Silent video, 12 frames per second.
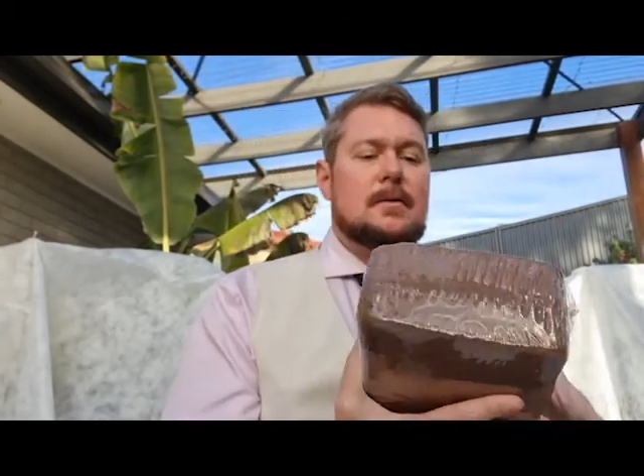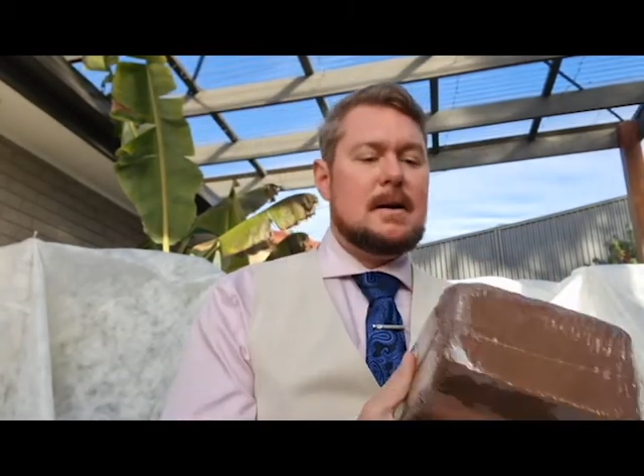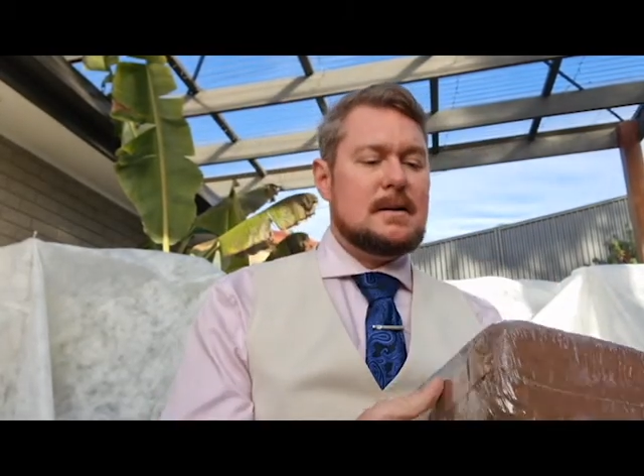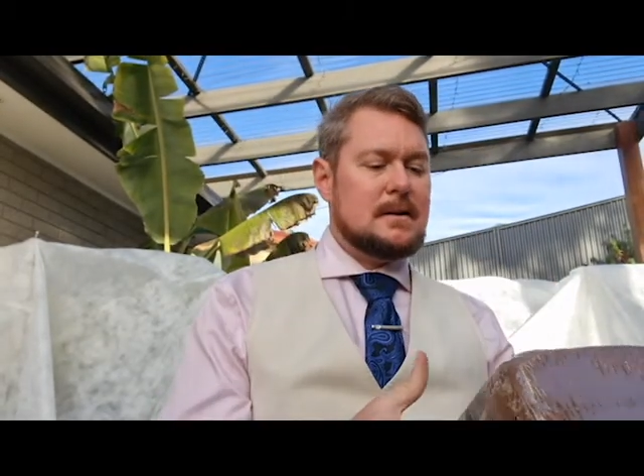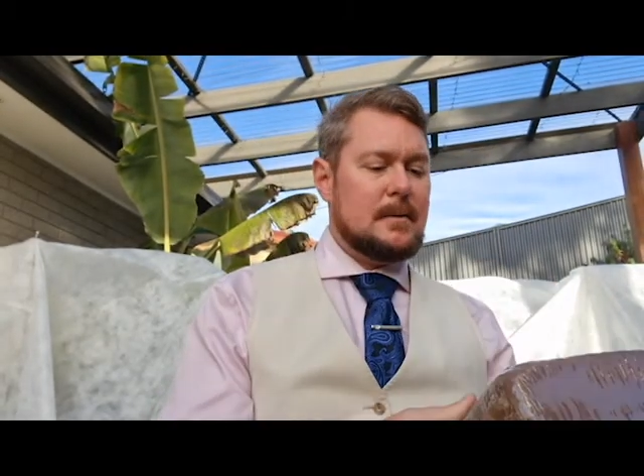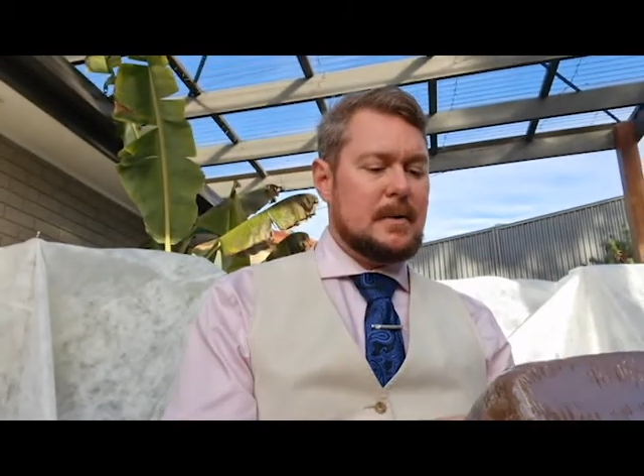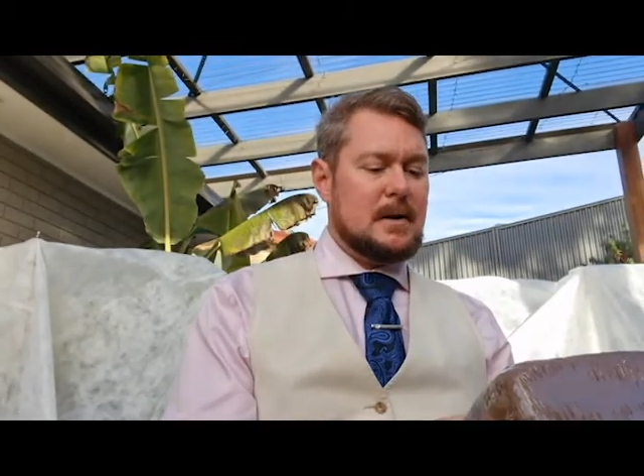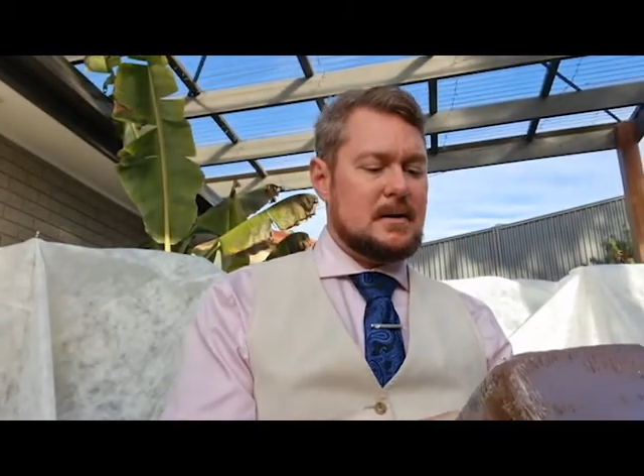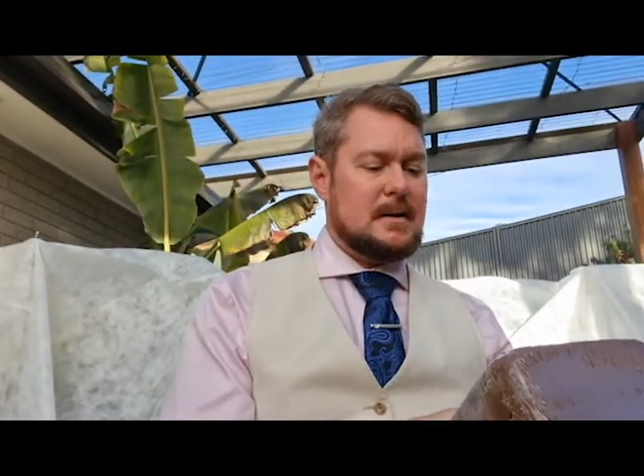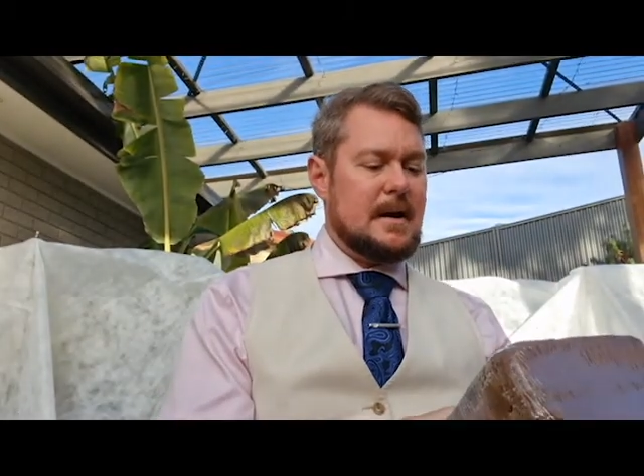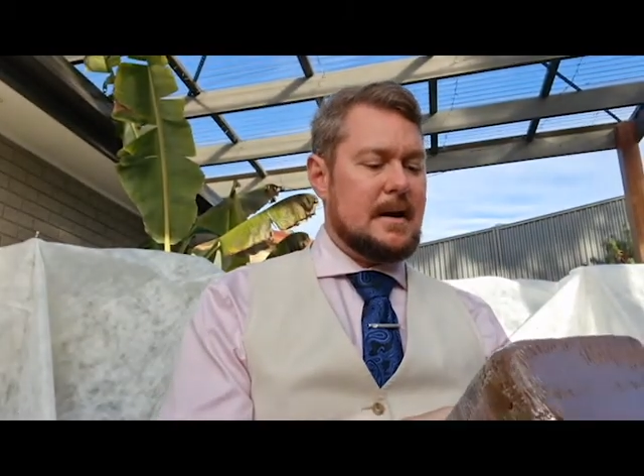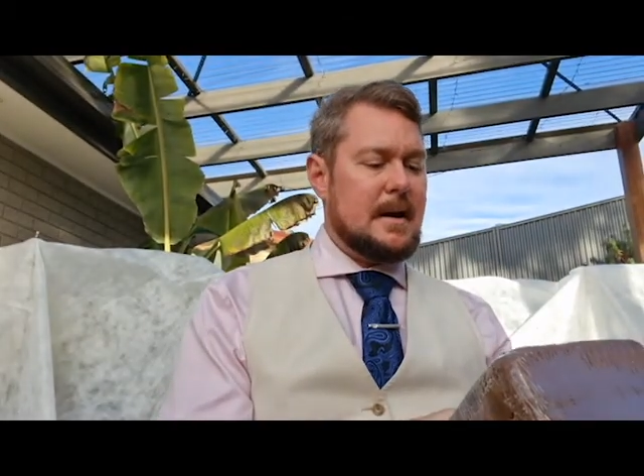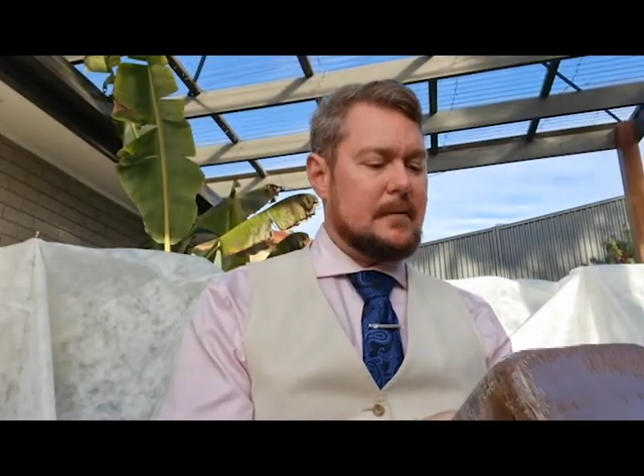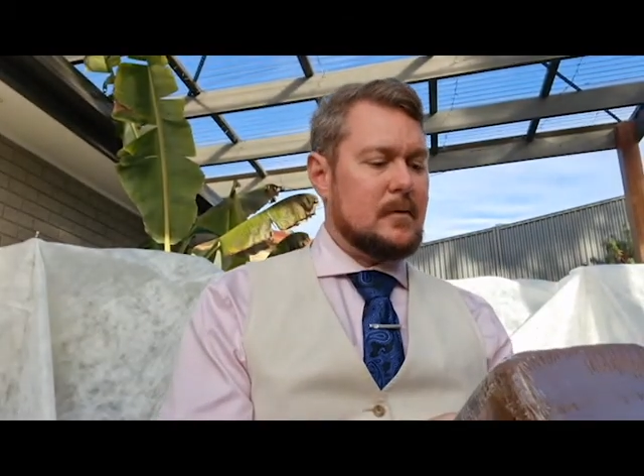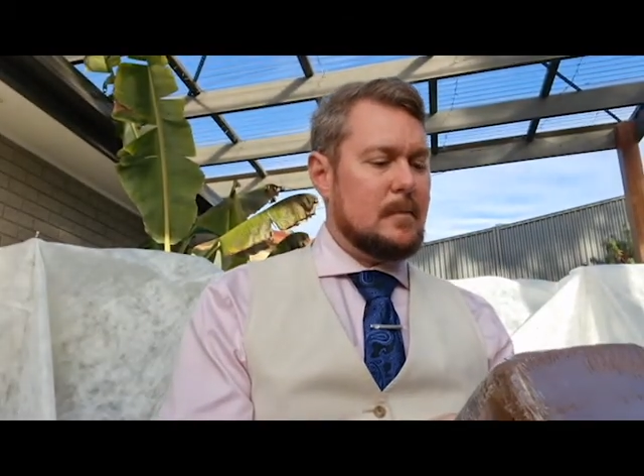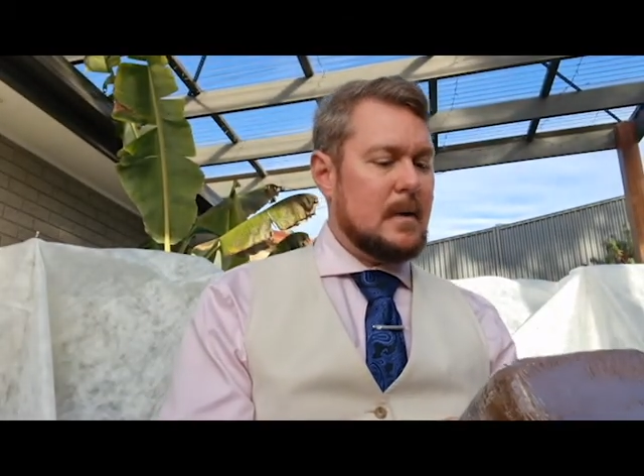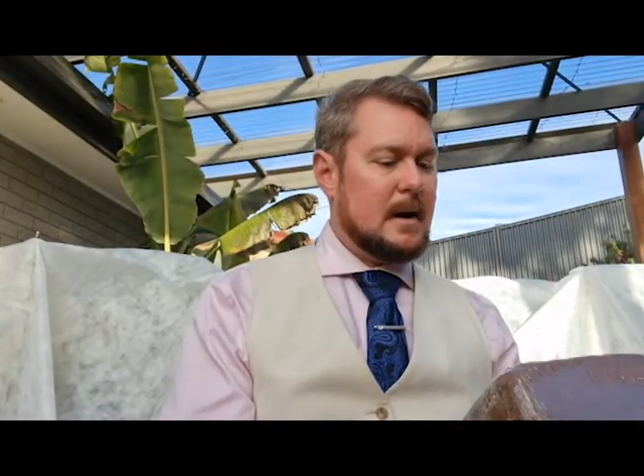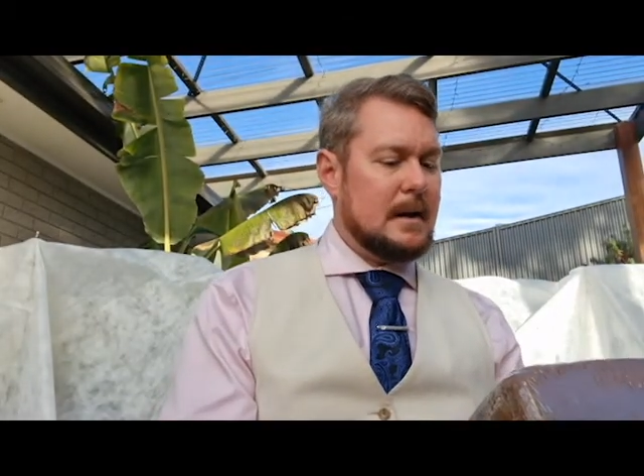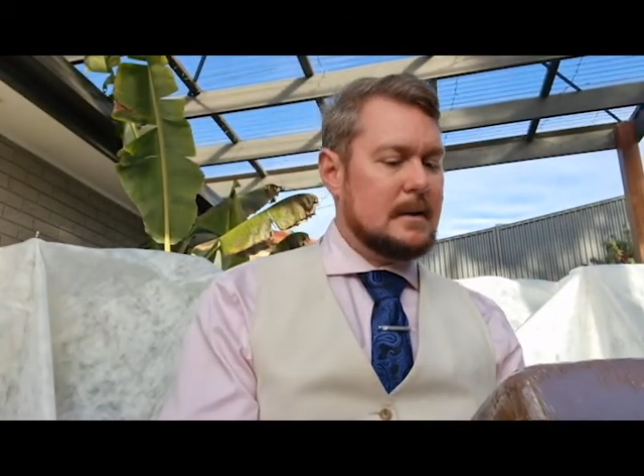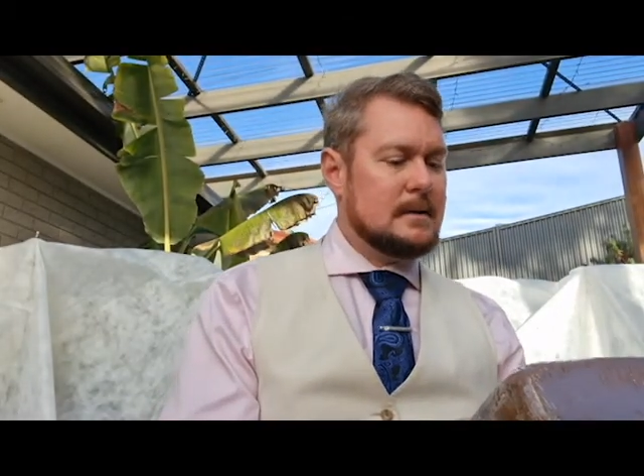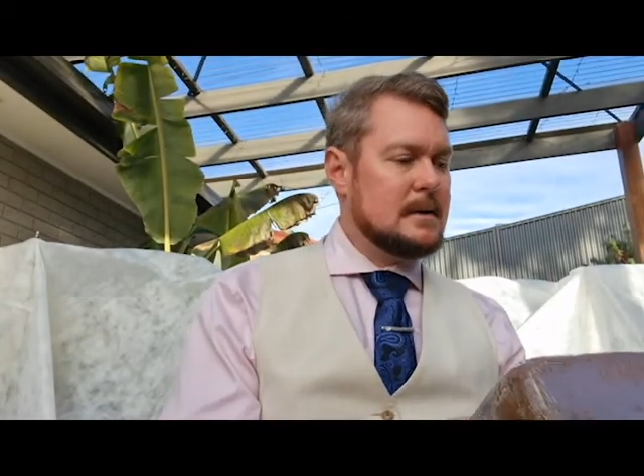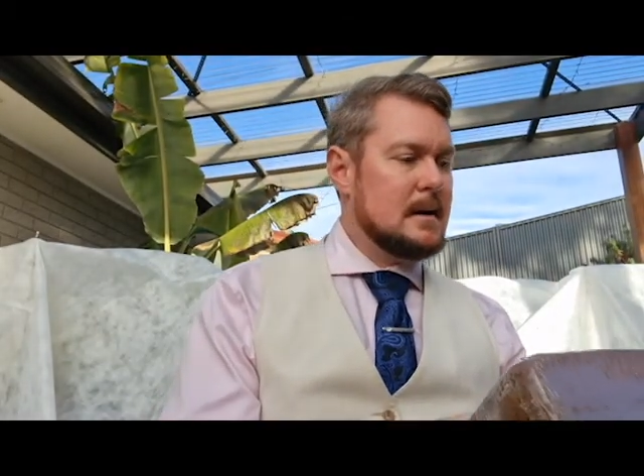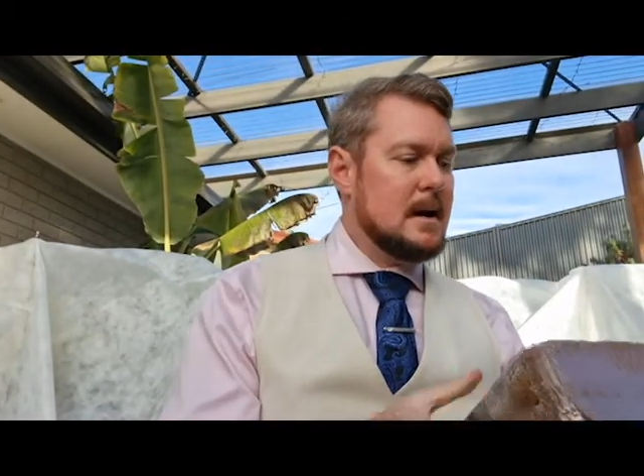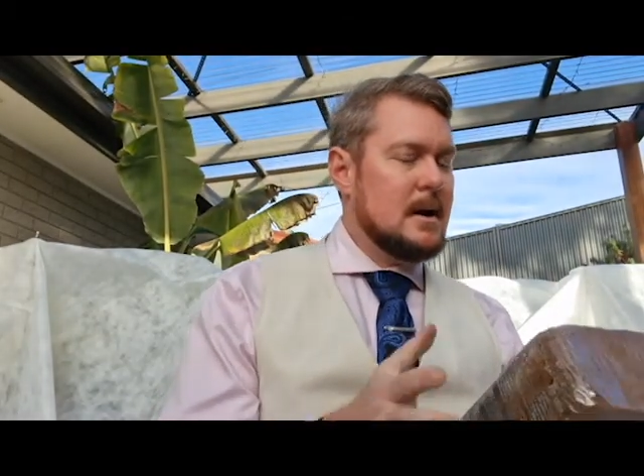raising mix that you can get from Bunnings.